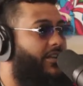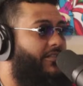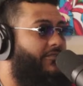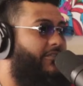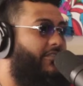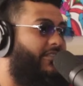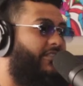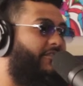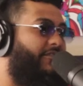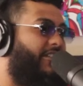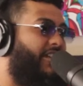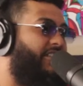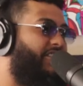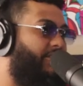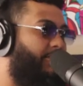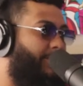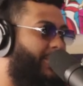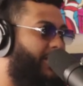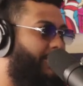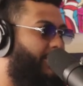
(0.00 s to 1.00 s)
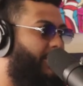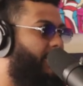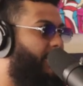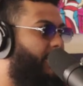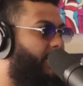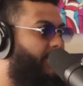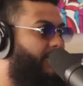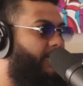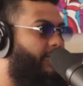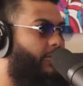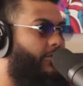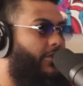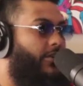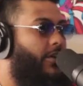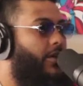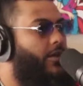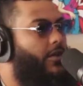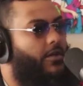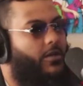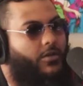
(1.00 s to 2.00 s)
give you the advice you might be looking for,
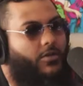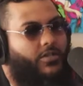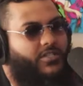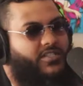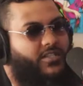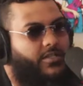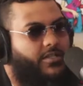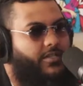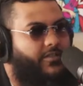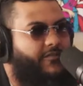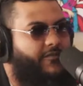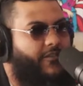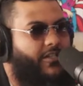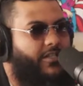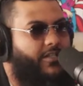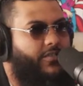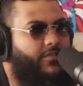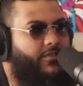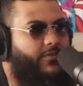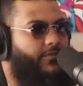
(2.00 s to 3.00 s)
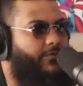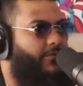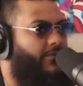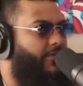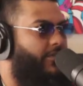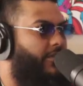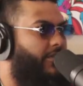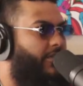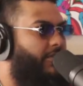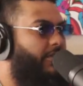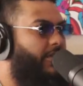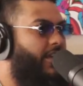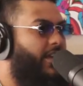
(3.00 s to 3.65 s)
or tell you the fucking truth, you know?